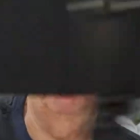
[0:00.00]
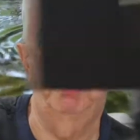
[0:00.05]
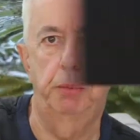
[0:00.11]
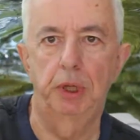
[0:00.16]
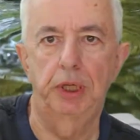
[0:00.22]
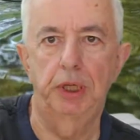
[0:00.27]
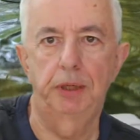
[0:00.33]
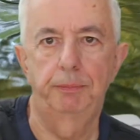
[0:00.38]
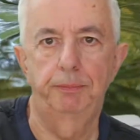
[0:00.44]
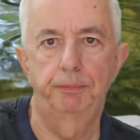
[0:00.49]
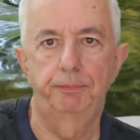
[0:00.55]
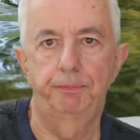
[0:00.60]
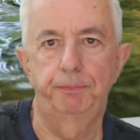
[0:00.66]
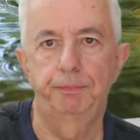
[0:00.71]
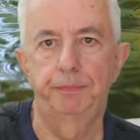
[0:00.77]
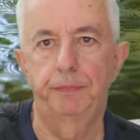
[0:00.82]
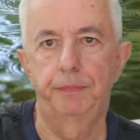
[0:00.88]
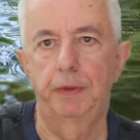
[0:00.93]
me
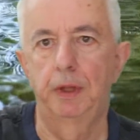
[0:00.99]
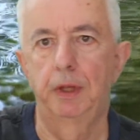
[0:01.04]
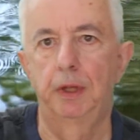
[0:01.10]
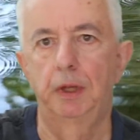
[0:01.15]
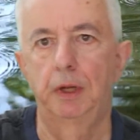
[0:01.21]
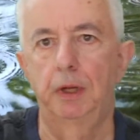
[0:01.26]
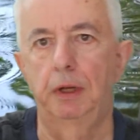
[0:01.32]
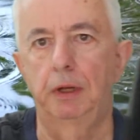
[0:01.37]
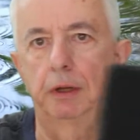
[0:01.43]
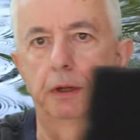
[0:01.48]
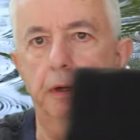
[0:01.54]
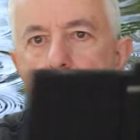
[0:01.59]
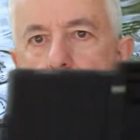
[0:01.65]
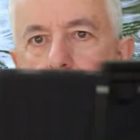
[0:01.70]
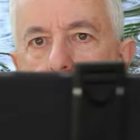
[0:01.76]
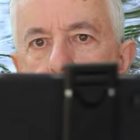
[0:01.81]
like